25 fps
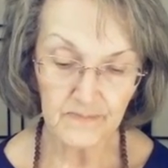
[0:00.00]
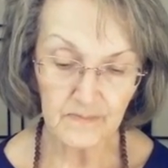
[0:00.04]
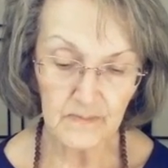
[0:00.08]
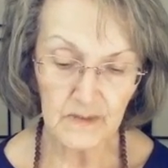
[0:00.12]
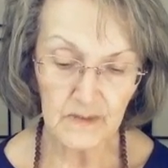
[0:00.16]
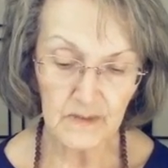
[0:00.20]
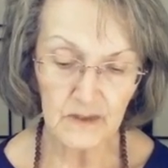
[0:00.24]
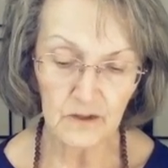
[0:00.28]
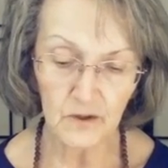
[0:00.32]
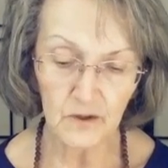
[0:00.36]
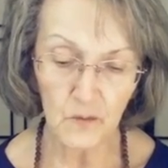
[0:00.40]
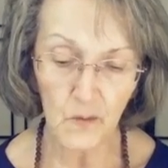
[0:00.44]

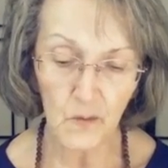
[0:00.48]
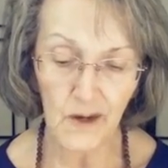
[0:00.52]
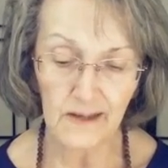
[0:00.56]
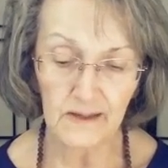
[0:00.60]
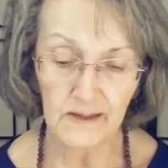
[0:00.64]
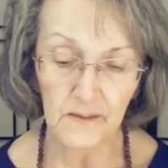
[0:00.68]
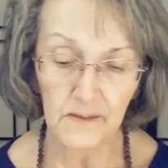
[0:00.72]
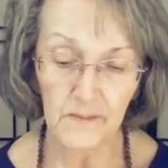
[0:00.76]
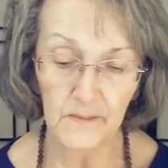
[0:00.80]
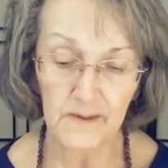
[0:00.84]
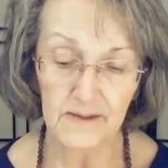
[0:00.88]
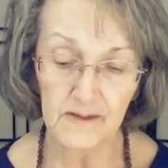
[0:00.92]
So while
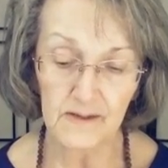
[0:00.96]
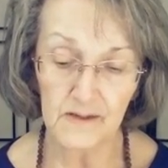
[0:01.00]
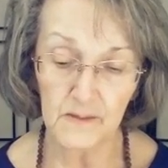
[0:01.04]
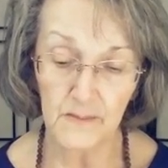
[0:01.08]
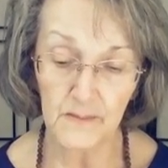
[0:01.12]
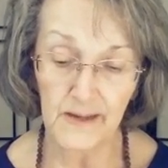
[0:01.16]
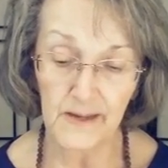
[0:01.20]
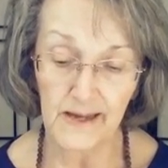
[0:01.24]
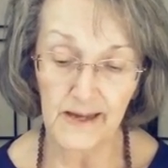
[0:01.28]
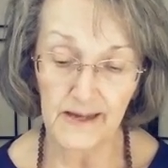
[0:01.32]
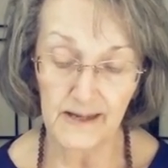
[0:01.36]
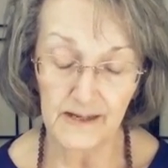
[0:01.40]
I'm on this
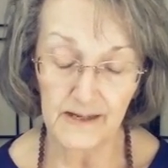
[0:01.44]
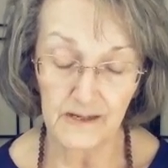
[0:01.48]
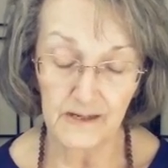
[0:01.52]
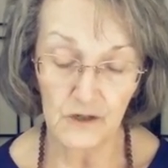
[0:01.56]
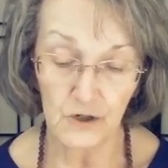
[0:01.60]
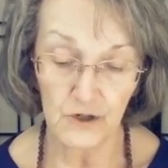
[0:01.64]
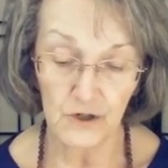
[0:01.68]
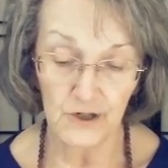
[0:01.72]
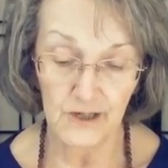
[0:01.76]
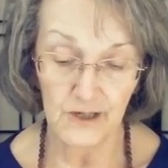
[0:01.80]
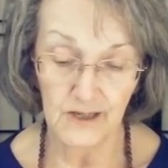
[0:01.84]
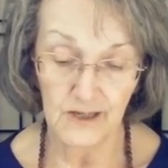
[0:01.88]

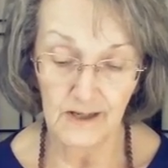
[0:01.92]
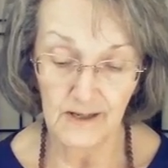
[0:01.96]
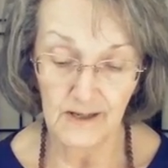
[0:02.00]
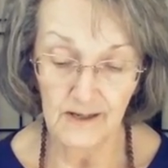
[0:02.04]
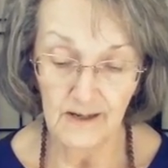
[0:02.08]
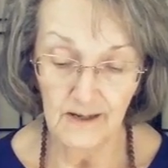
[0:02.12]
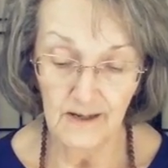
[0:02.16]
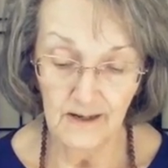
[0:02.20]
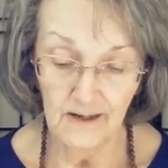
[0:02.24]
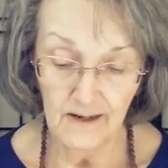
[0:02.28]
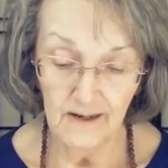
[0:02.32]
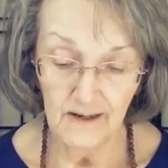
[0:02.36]
page,
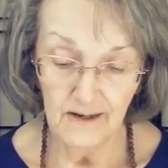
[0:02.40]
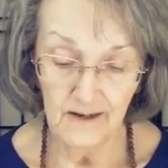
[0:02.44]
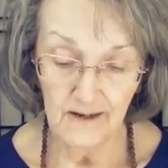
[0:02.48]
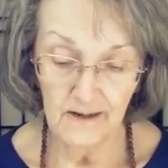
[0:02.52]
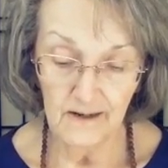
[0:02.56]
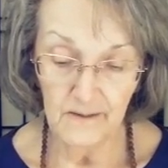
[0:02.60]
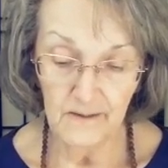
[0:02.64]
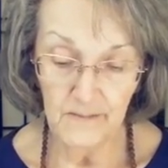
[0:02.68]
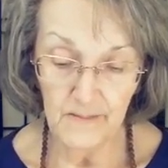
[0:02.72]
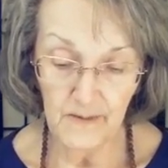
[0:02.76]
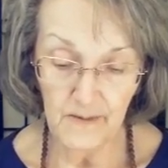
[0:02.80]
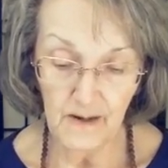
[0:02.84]

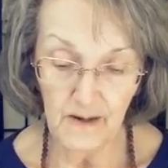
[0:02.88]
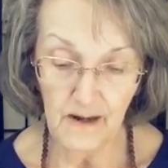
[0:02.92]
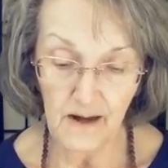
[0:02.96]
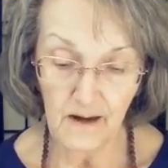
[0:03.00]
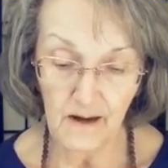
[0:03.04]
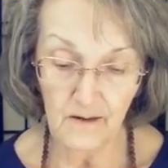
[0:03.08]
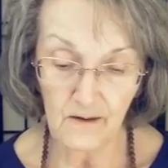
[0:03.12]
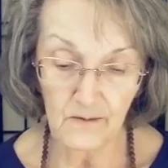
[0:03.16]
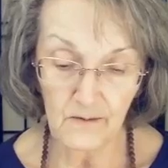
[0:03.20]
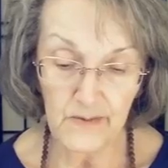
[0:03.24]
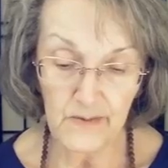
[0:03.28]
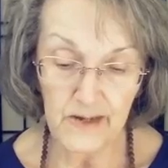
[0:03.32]

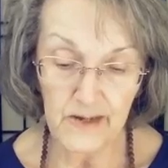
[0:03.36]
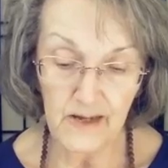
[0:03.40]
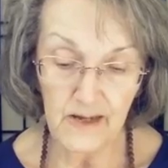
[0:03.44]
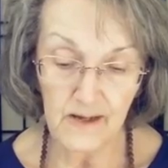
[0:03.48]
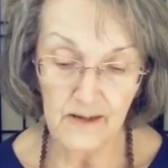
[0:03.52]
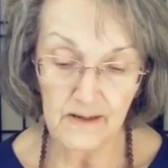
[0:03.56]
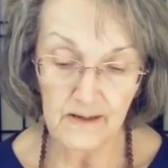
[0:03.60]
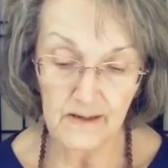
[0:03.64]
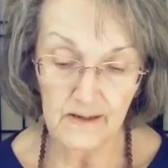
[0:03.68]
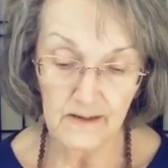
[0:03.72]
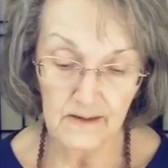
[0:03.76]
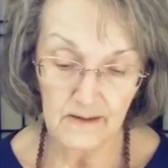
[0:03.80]
I'll read.